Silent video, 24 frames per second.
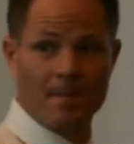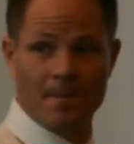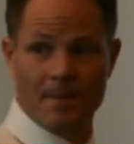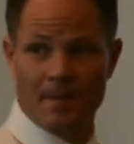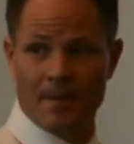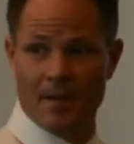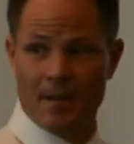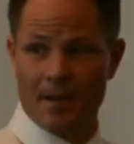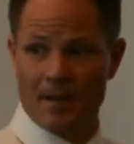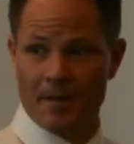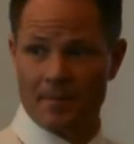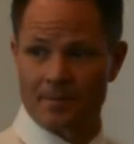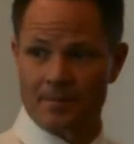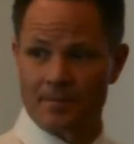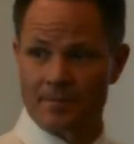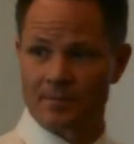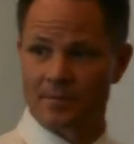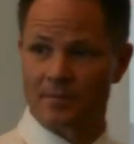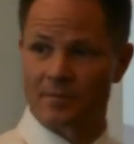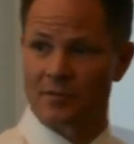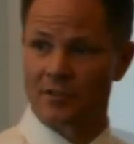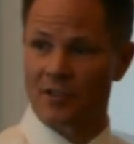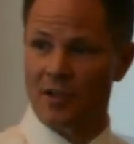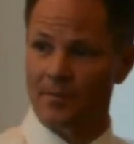one yeah. quick
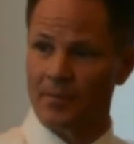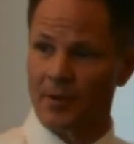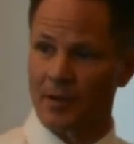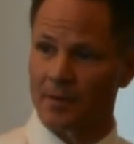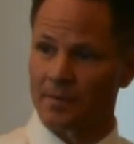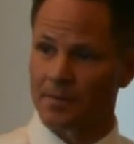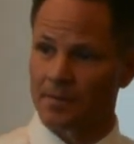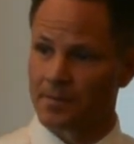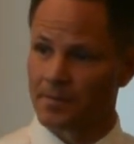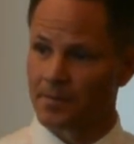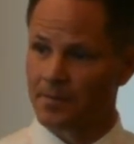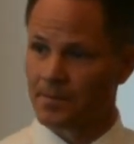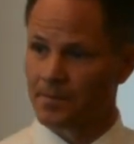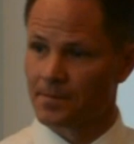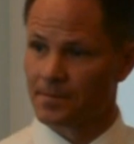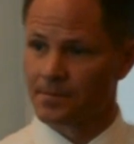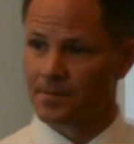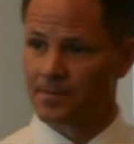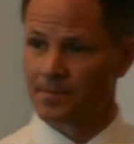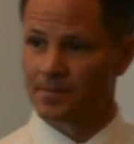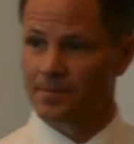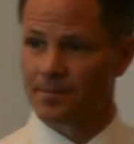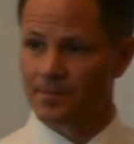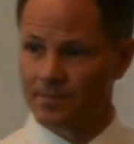question. Sorry, um, I,
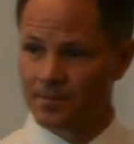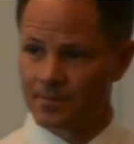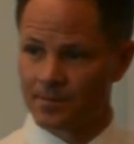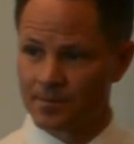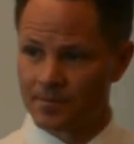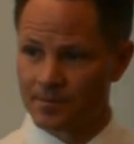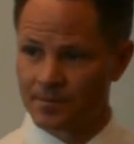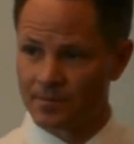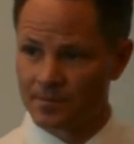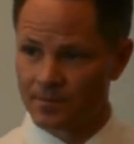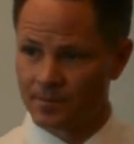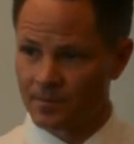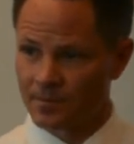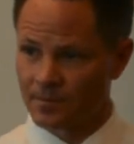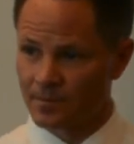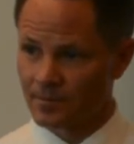am kind of with Darren.